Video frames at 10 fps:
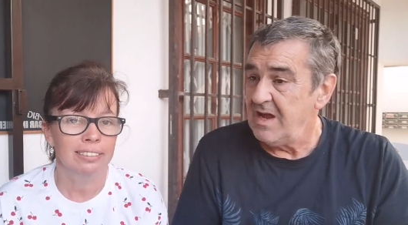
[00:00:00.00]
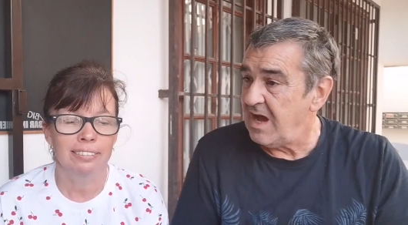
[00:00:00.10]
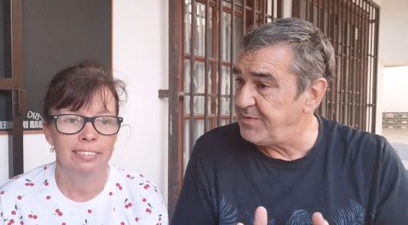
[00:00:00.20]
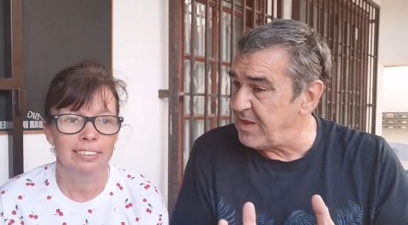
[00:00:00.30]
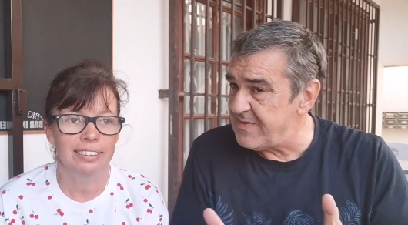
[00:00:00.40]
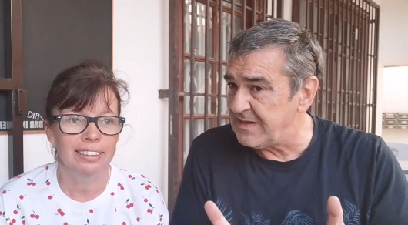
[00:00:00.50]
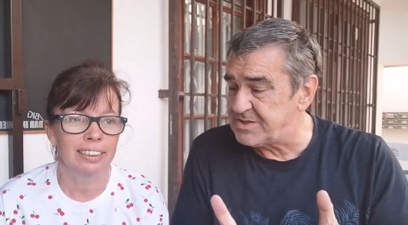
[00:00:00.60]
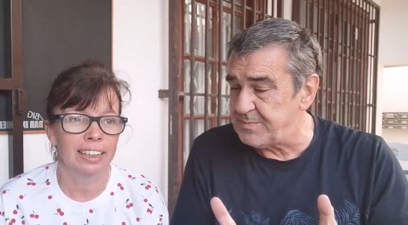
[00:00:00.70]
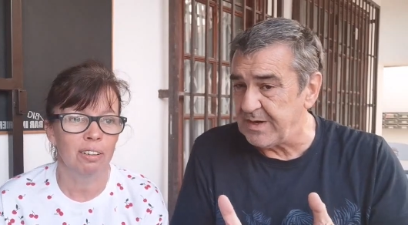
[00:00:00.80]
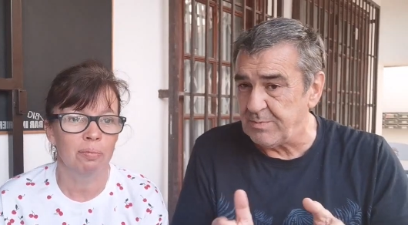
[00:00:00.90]
Speaker 1: I think
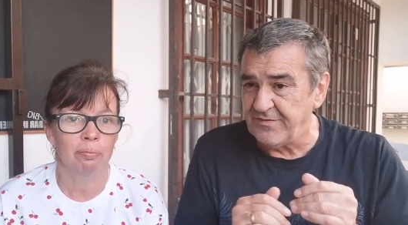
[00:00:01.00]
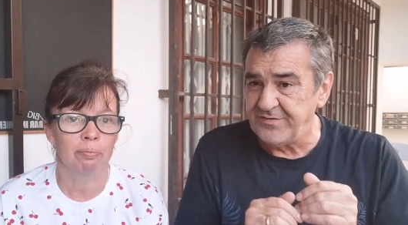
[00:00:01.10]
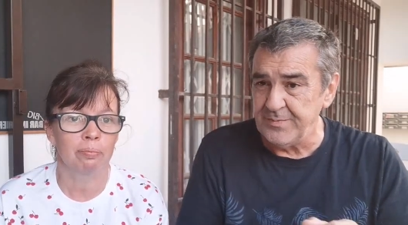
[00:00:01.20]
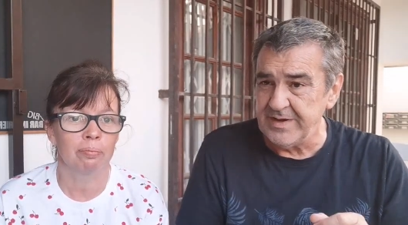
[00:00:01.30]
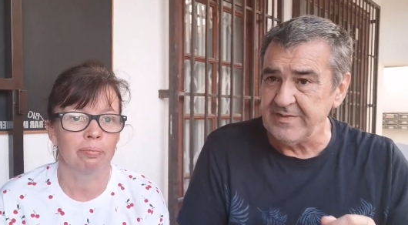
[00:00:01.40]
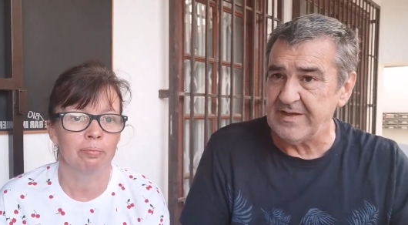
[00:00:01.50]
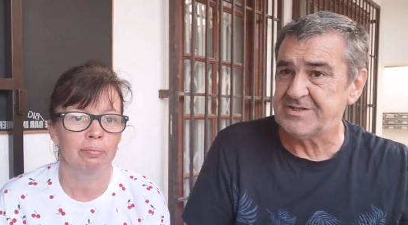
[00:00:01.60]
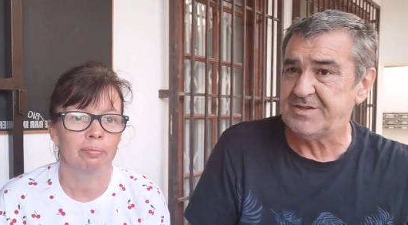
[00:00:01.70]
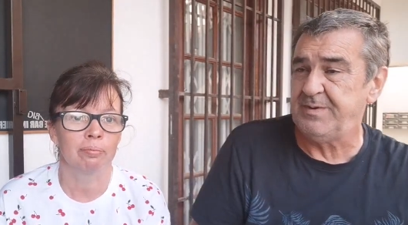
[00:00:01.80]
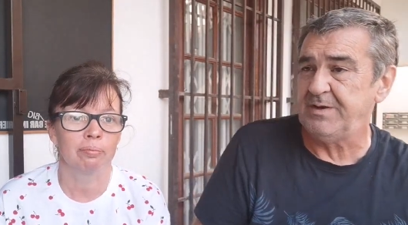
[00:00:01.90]
that's the big one. For me,
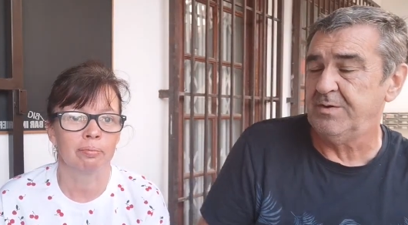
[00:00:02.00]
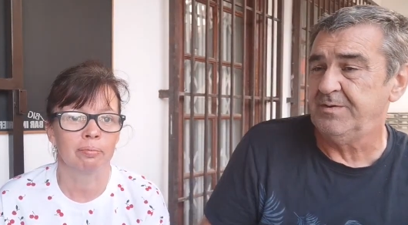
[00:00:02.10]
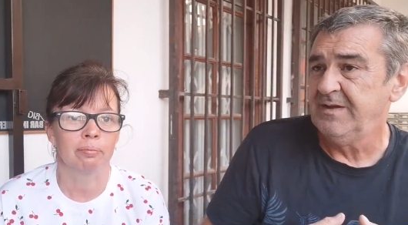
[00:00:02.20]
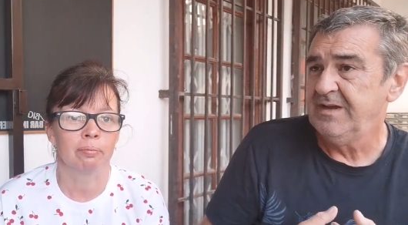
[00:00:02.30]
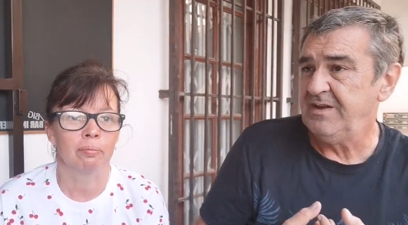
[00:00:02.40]
that's the big one.